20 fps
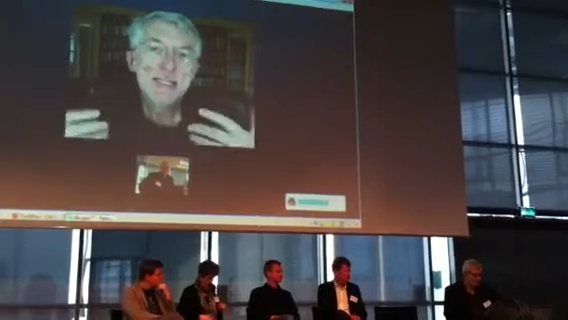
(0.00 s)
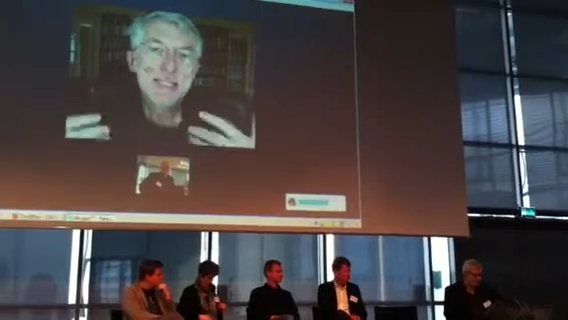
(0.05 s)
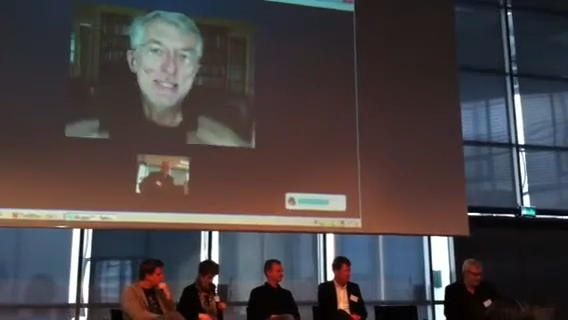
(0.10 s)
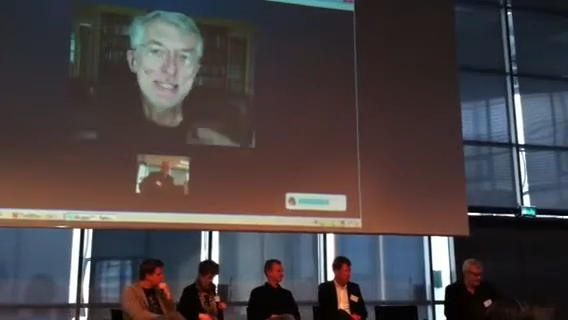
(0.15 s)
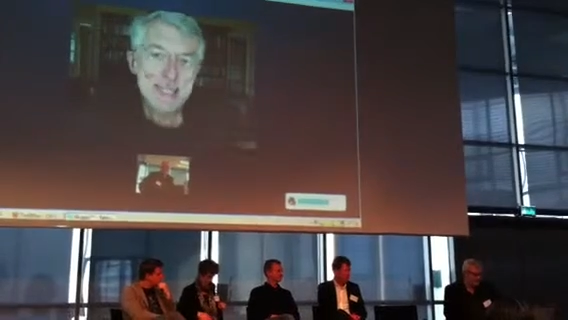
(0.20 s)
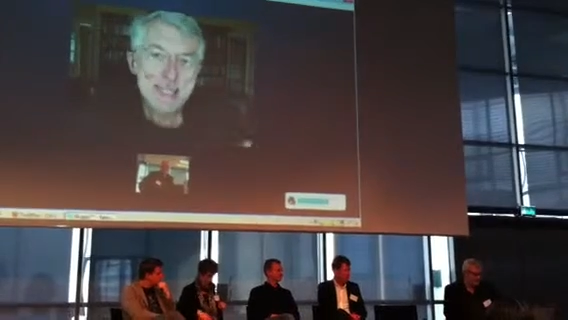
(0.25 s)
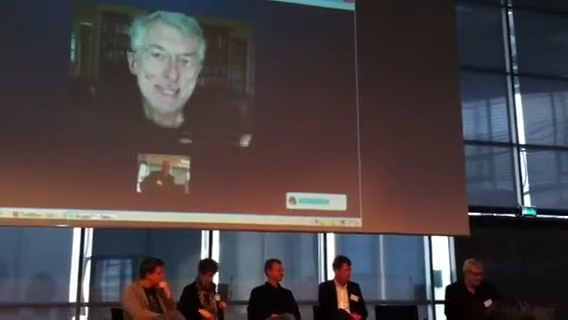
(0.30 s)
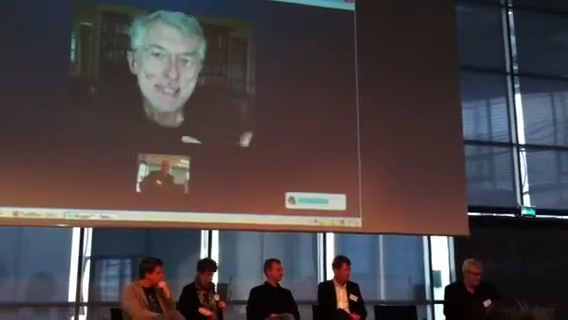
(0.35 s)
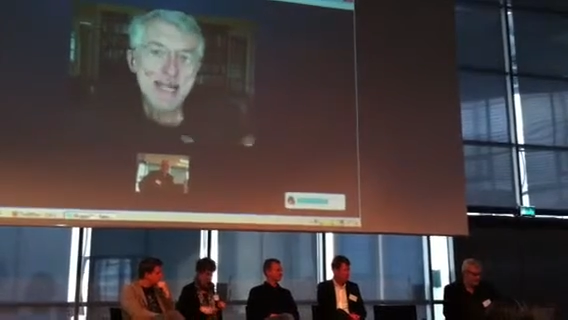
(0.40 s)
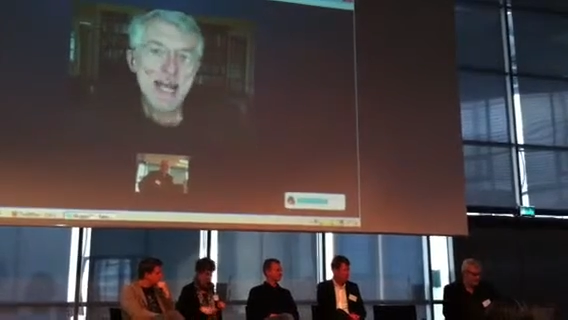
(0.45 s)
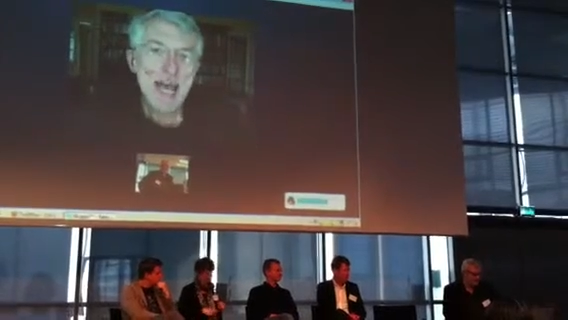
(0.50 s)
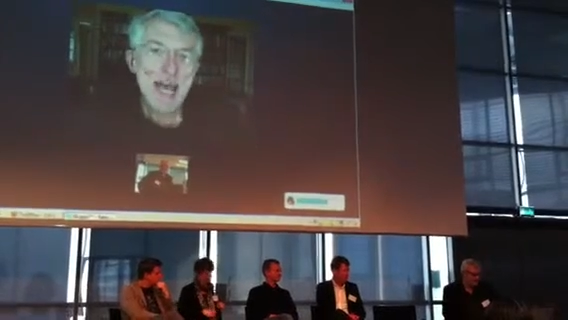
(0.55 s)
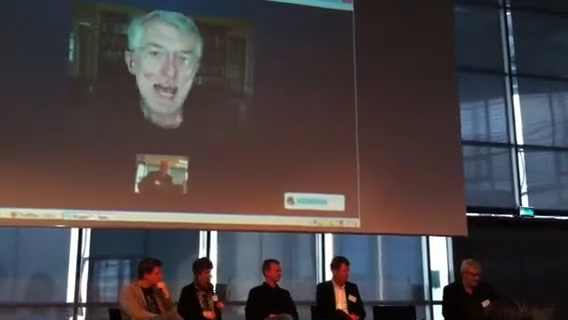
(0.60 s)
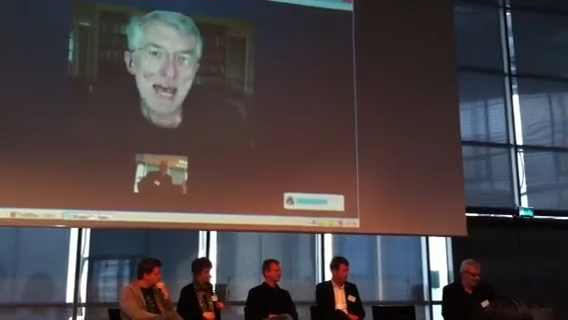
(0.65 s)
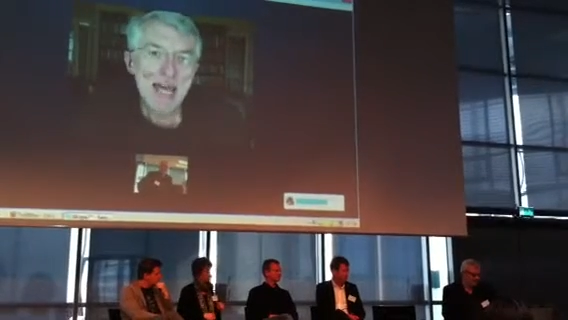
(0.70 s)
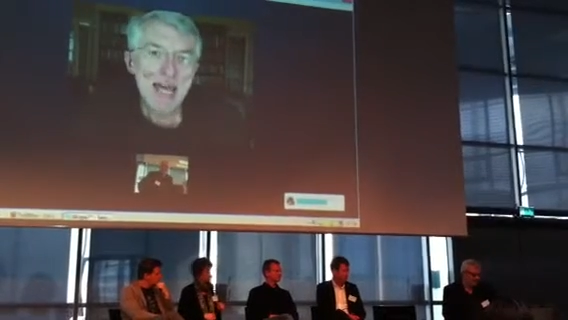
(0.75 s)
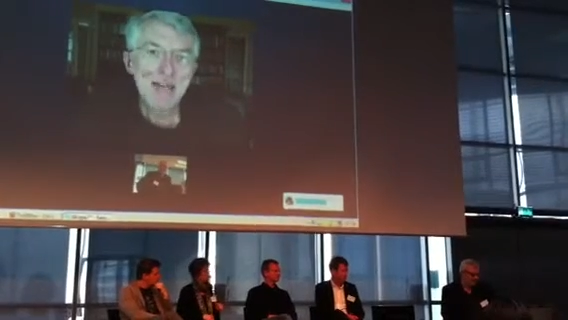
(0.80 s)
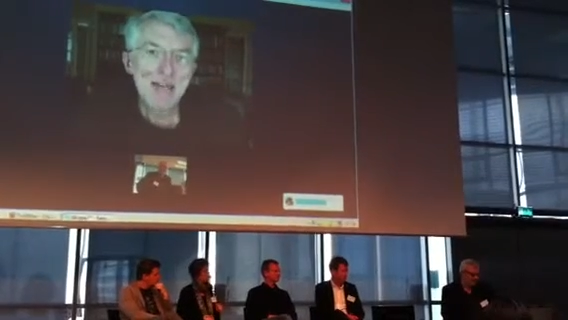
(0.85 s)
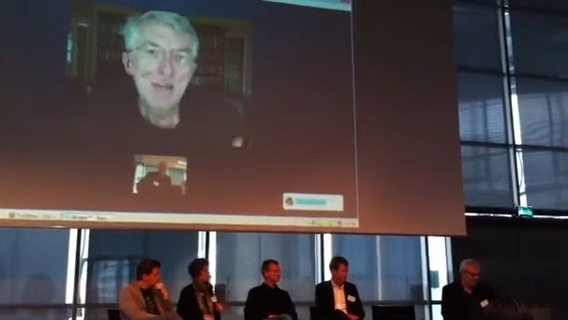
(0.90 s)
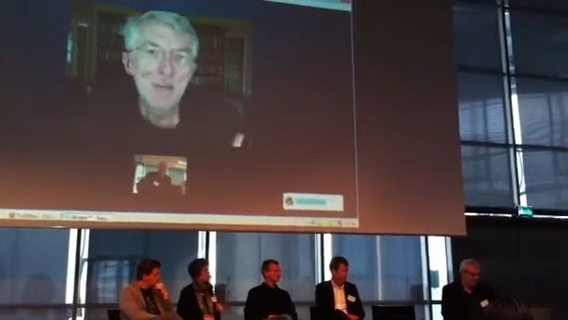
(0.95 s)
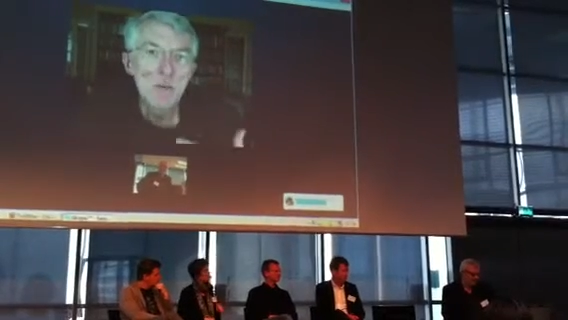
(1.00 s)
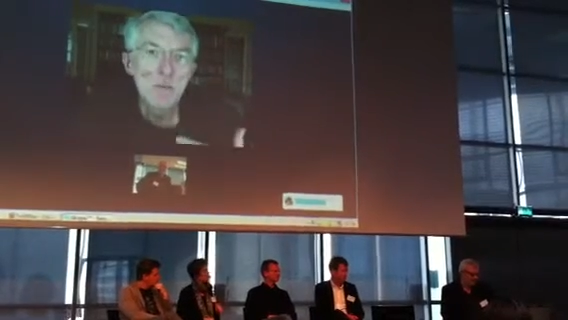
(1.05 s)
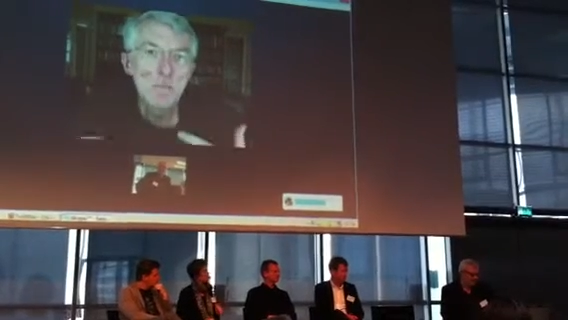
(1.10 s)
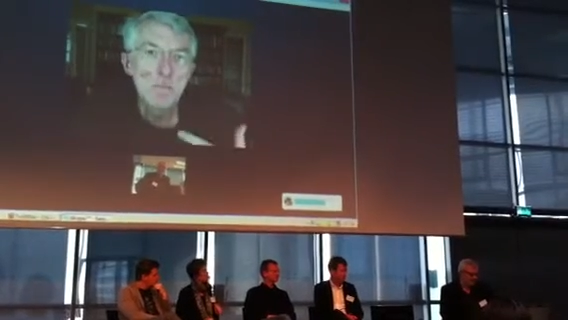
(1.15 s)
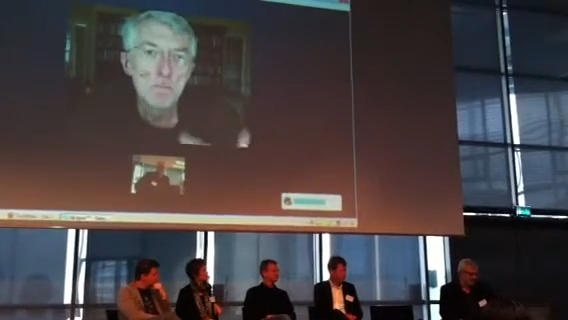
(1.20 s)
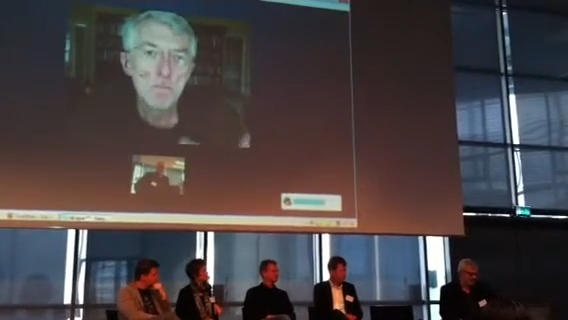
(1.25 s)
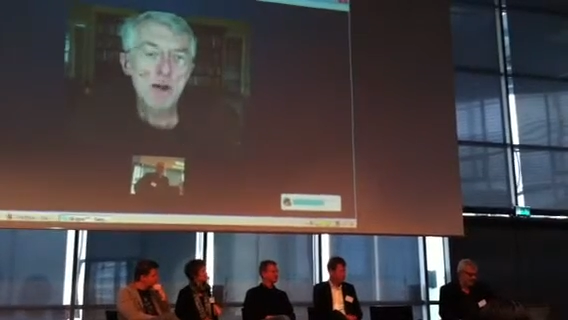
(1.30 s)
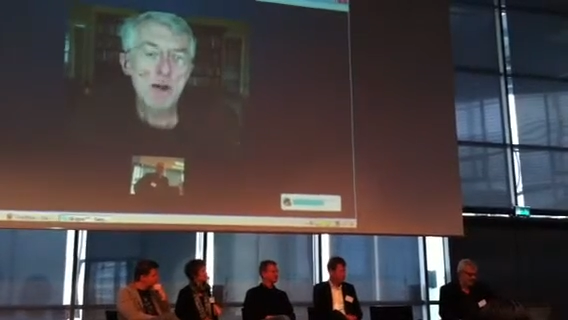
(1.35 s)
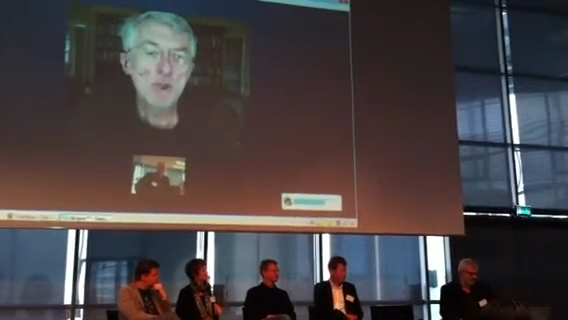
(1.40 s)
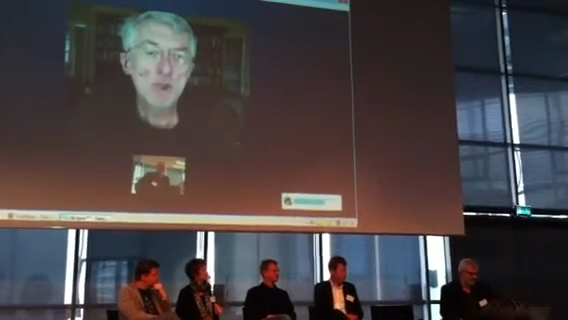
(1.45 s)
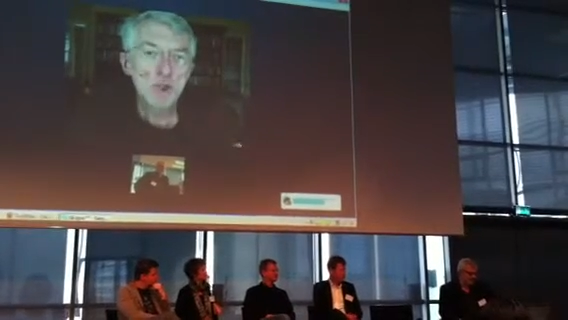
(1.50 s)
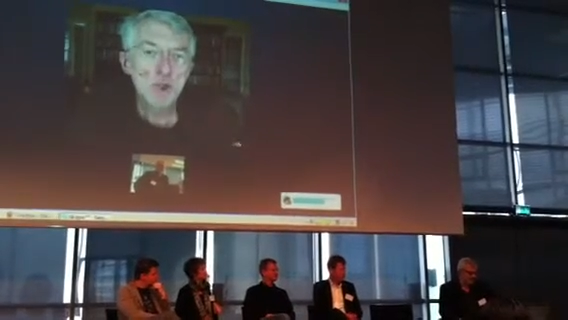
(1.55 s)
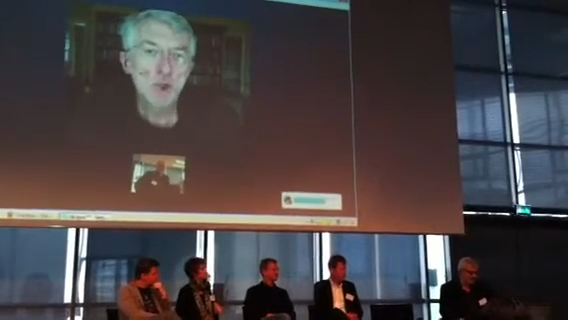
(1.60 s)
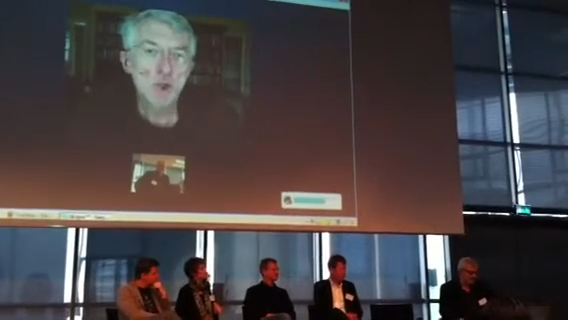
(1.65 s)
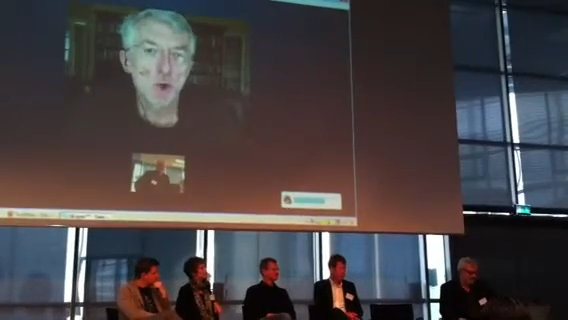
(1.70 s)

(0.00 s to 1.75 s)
did add much